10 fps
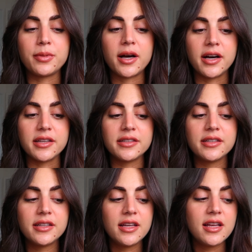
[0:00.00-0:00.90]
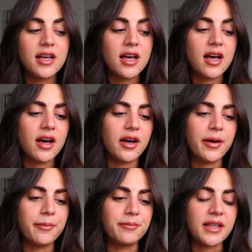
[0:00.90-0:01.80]
but
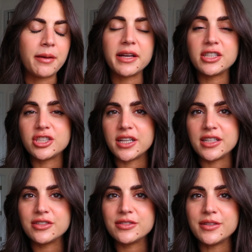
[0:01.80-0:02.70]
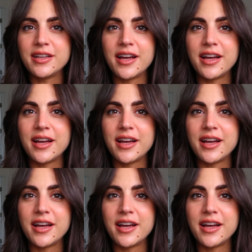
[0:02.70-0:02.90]
that might change.